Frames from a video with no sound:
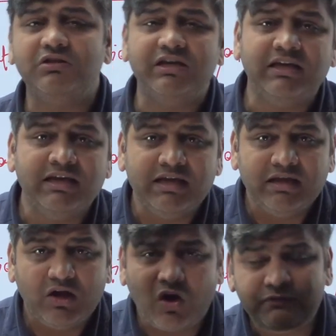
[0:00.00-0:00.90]
the
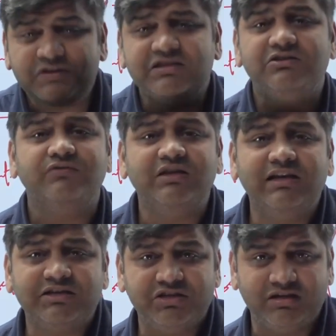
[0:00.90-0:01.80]
officers of the
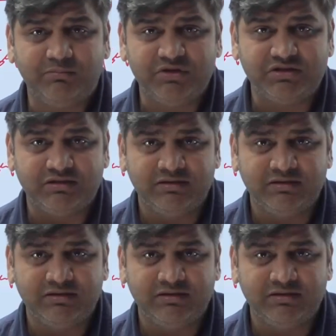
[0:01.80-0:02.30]
Election Commission,